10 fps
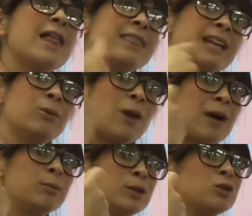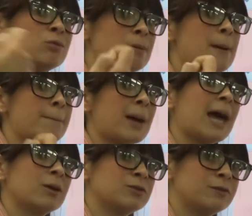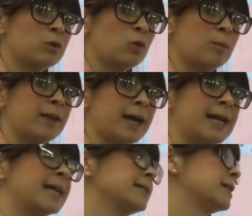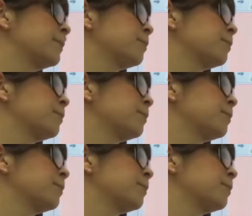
then it will help you to remember how to form that letter.